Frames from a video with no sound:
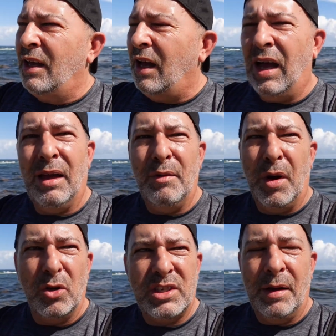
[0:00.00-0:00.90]
Uh, the
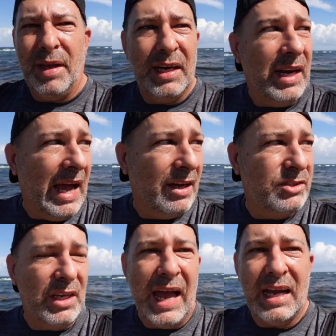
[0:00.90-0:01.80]
boats come in and out
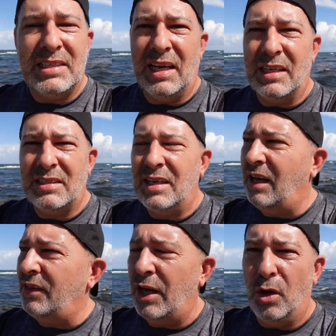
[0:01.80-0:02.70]
to access
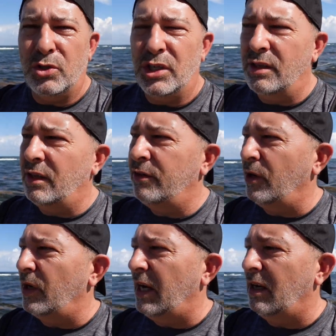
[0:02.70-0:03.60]
uh, the ocean
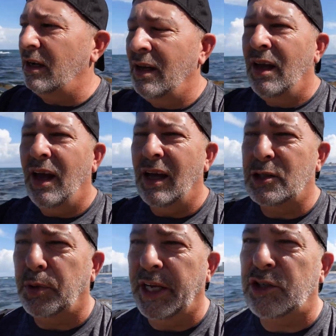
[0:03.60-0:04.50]
through here. Uh,
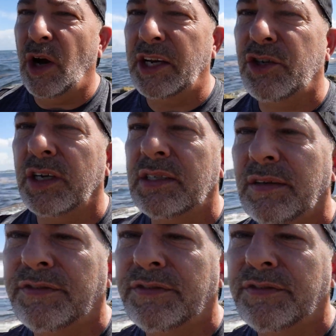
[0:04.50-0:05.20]
it's pretty treacherous.